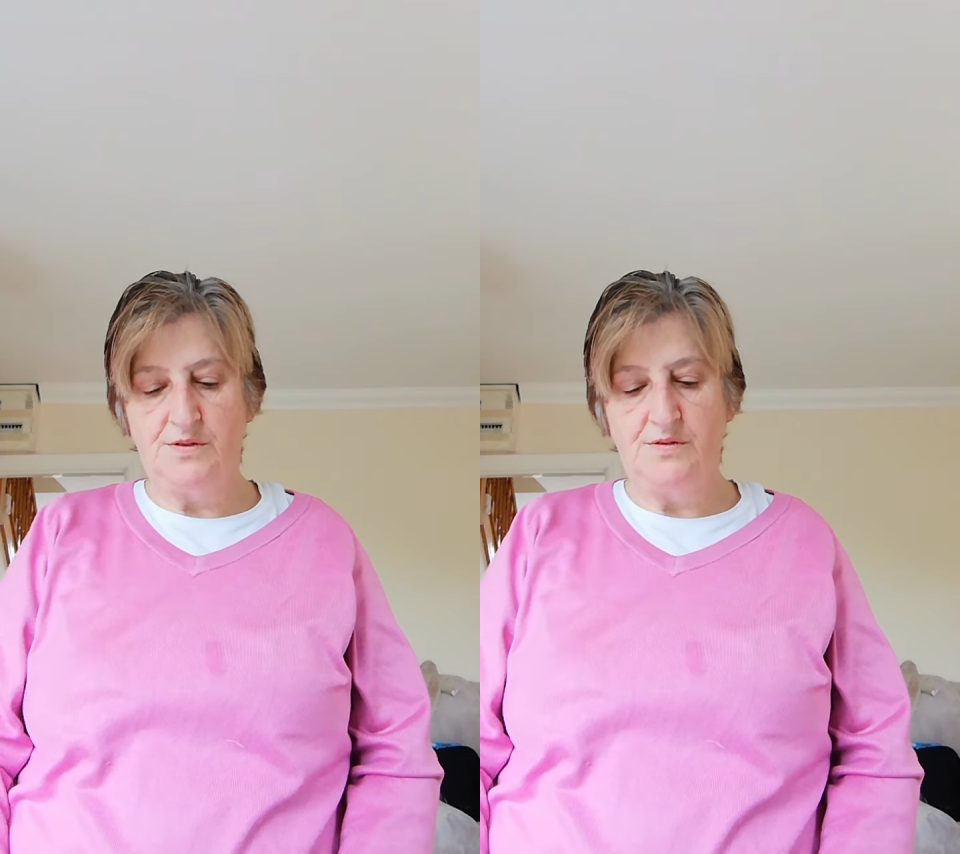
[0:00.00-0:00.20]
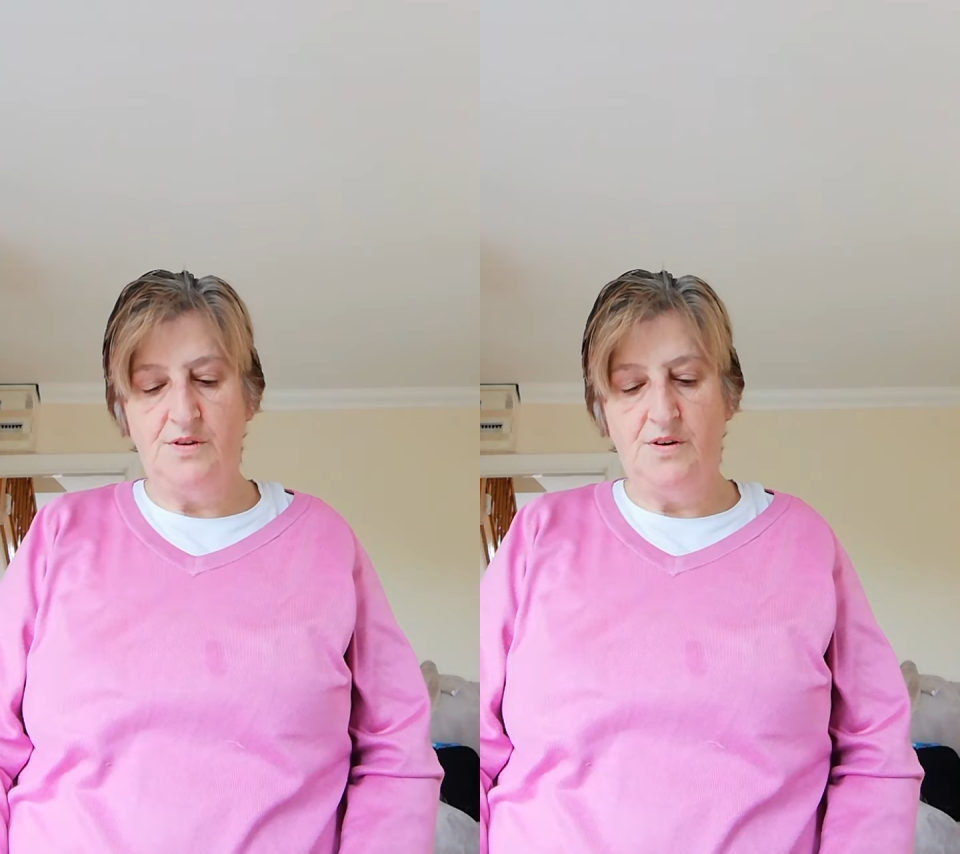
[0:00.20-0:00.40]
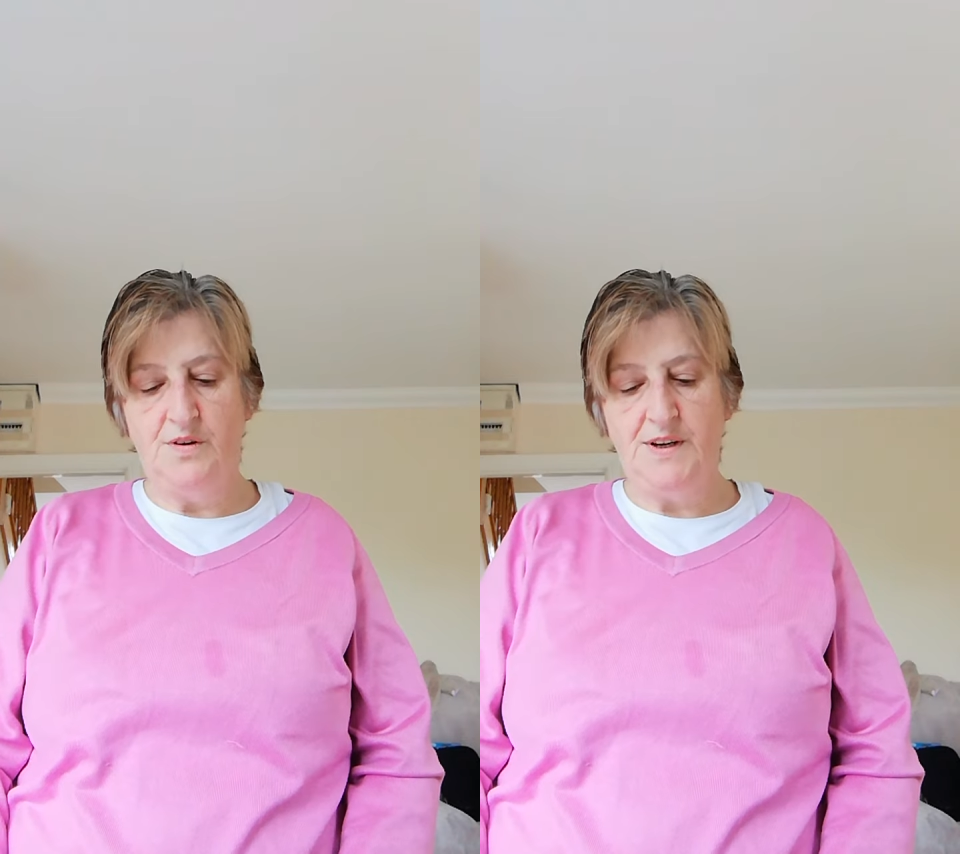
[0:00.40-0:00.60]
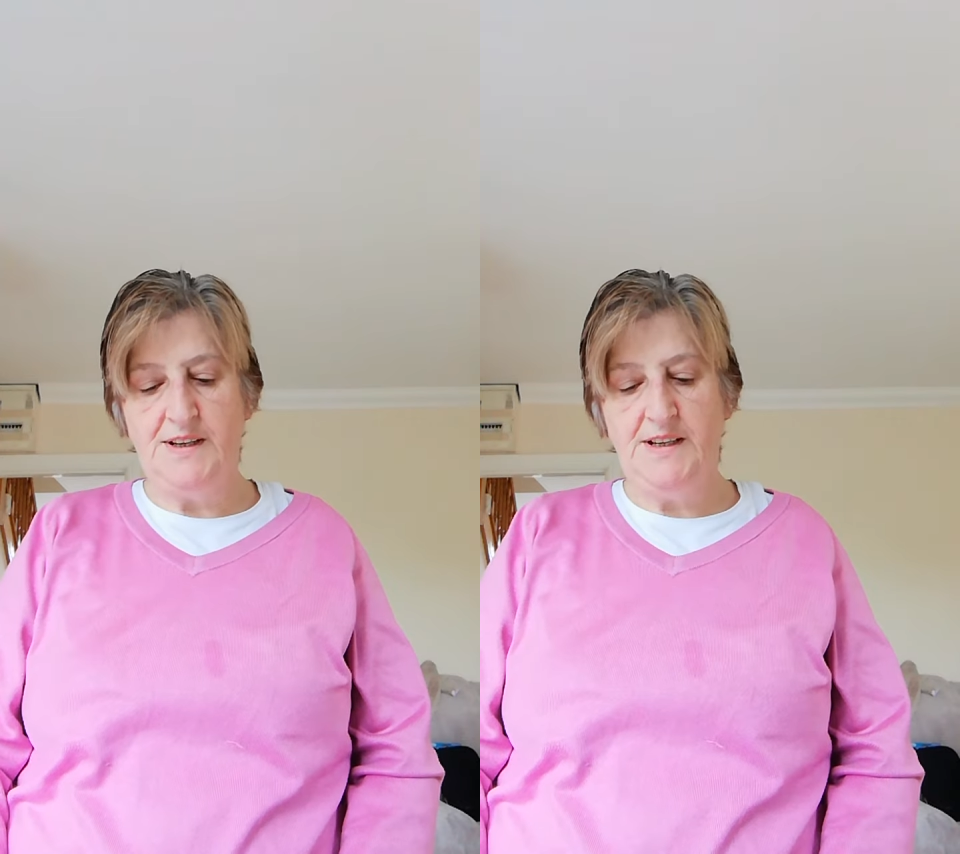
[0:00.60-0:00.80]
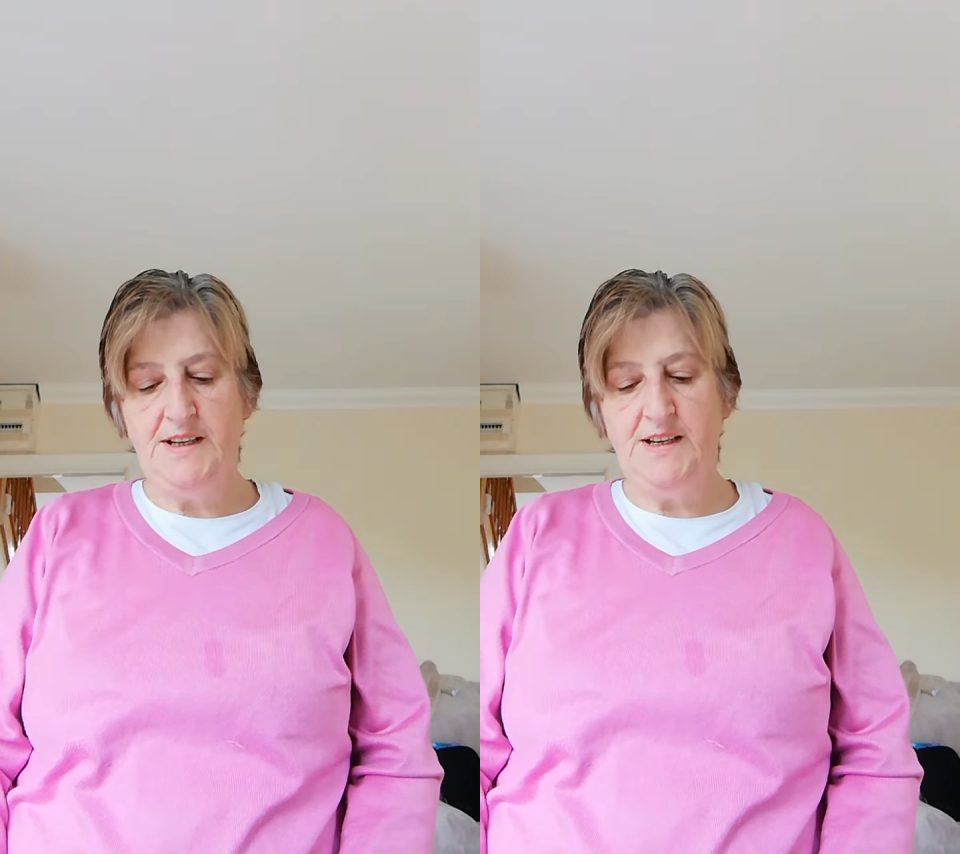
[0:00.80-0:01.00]

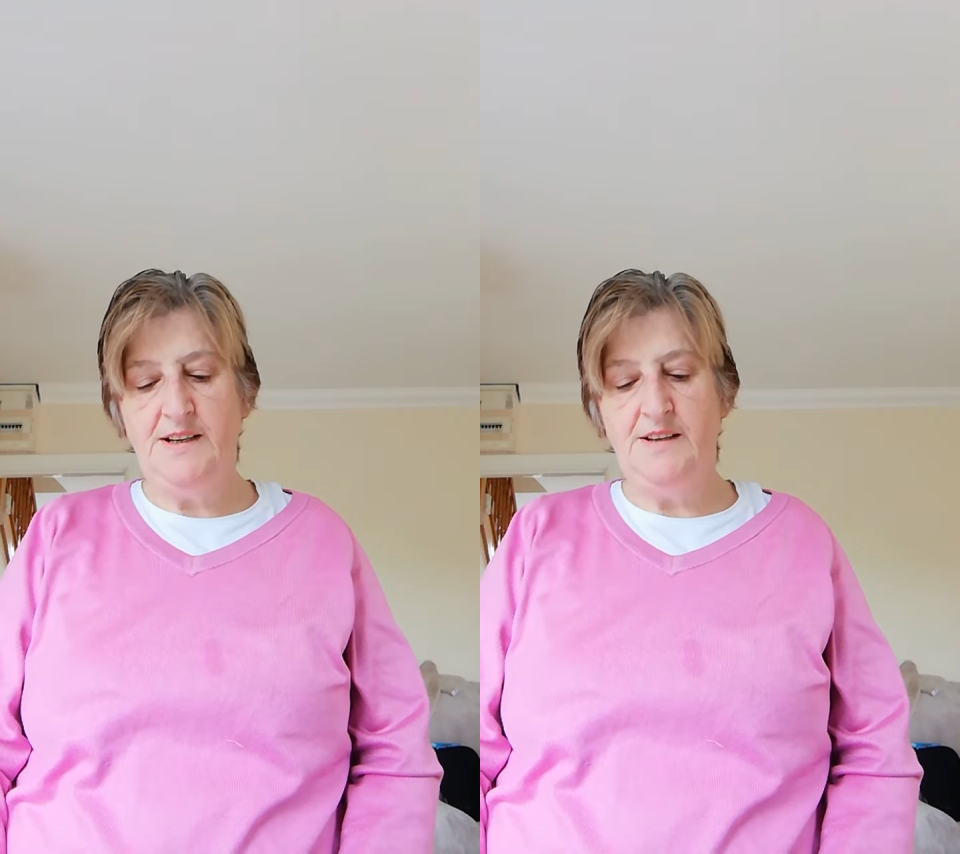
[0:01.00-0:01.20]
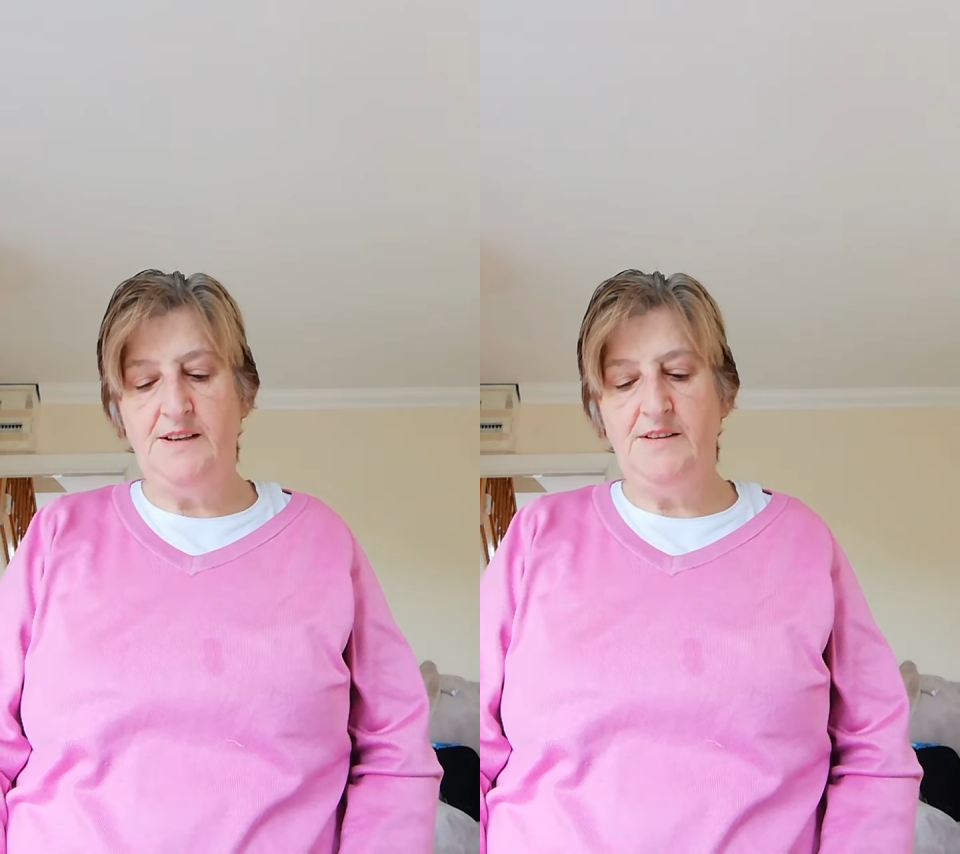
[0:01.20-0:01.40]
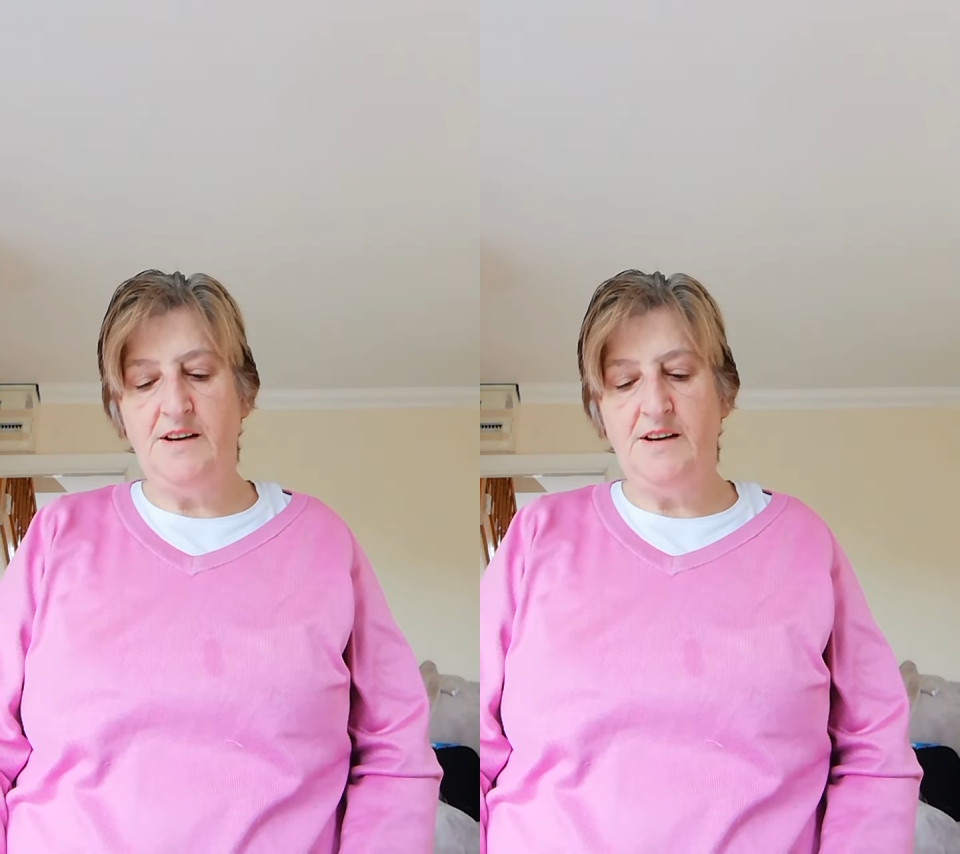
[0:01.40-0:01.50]
growing in